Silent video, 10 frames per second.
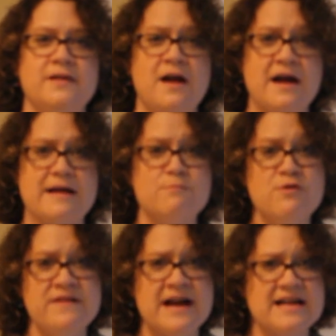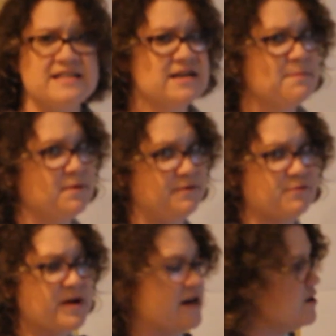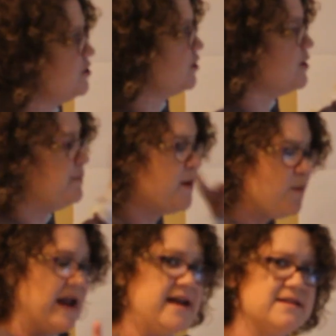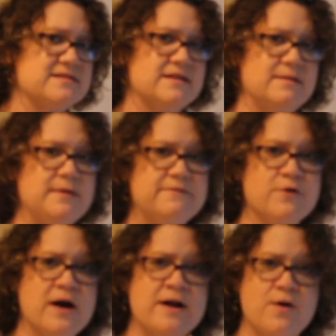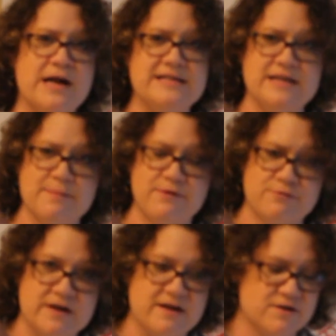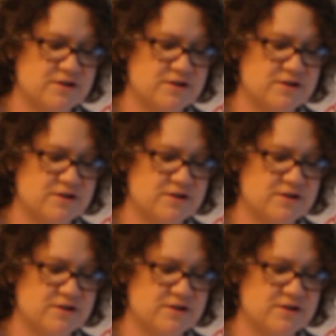All right, moving on to number 3 in our circle. But wait, before I go on to number 3 in our